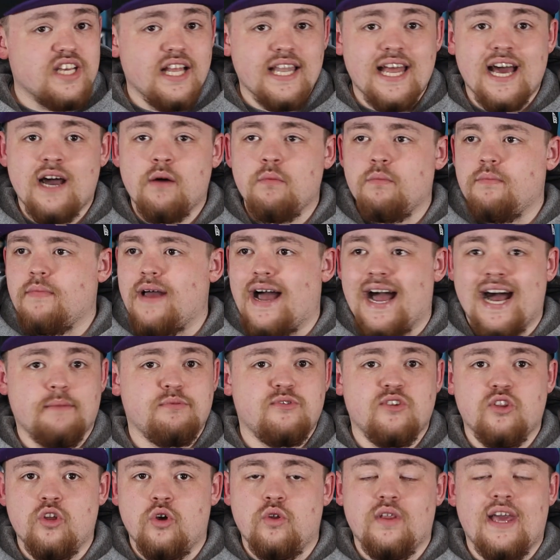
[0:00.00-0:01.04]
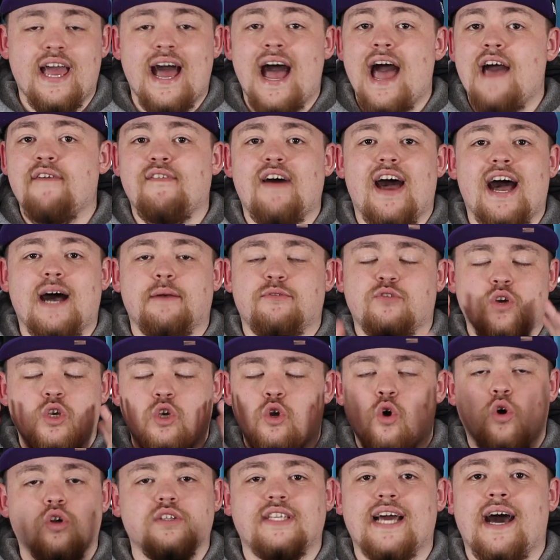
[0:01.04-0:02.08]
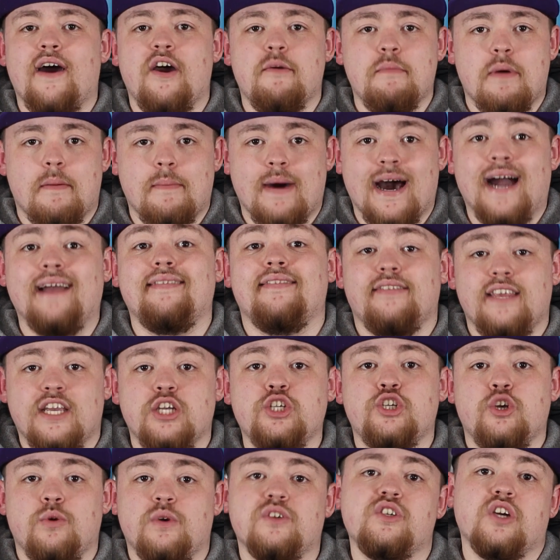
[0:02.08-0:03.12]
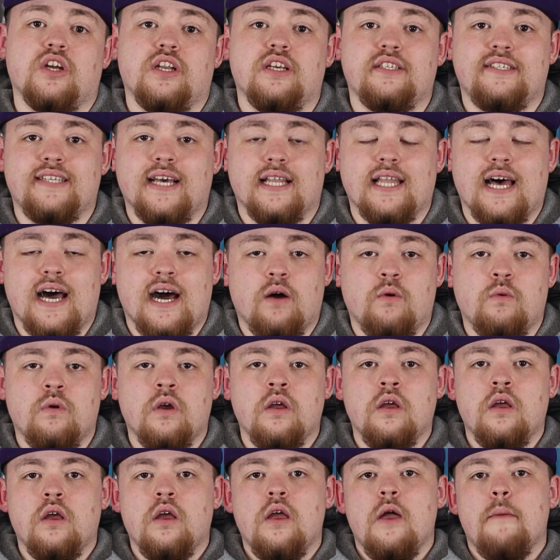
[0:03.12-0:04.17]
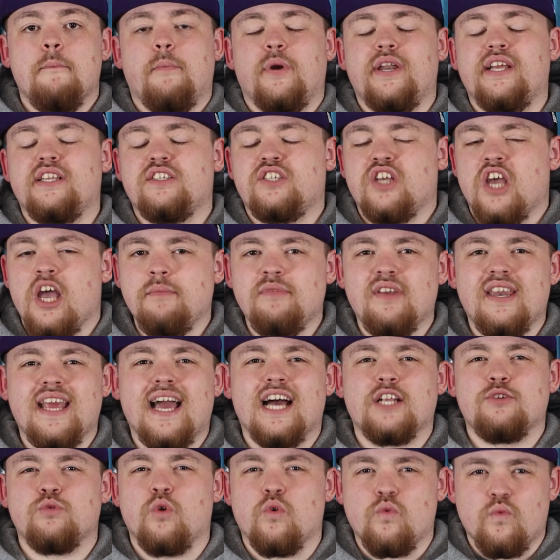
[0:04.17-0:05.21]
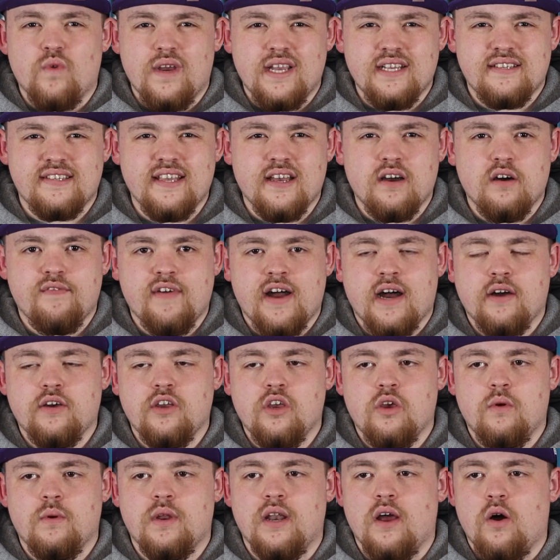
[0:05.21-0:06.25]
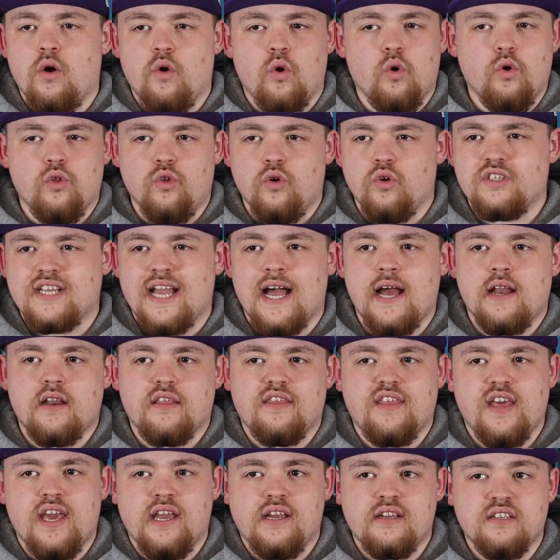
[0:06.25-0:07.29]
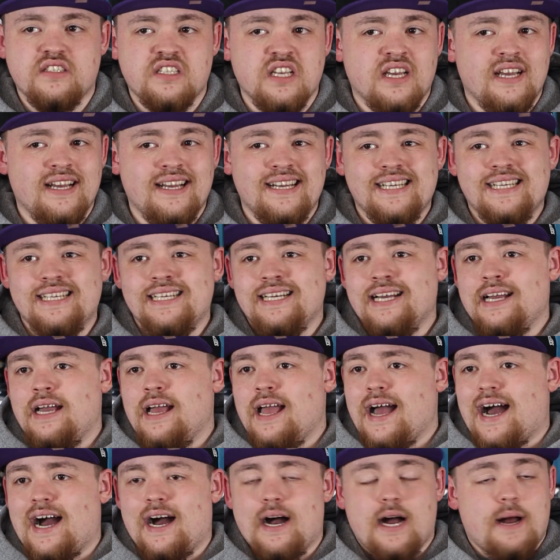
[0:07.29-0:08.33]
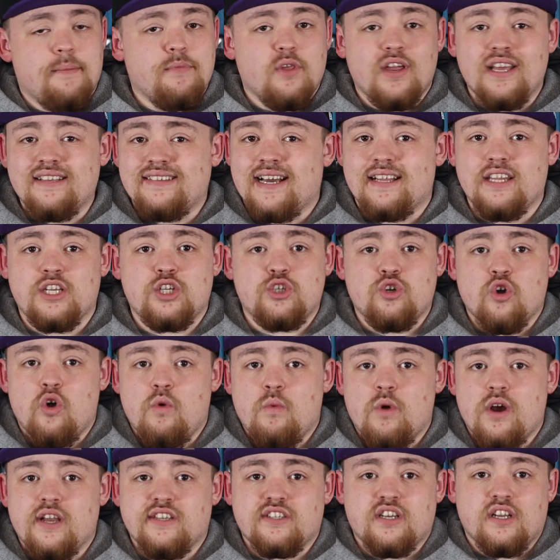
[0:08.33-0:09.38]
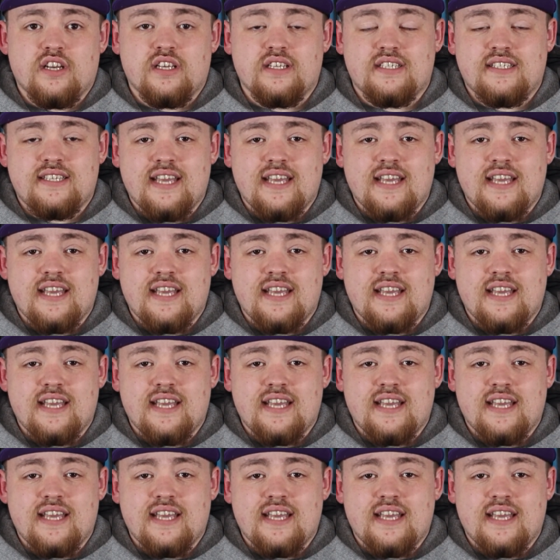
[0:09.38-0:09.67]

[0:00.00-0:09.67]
sell out, absolutely. I have absolutely no doubt in my mind this shoe is going to sell out. But in terms of the actual resale value and all those kind of things, I'm not exactly sure where it's going to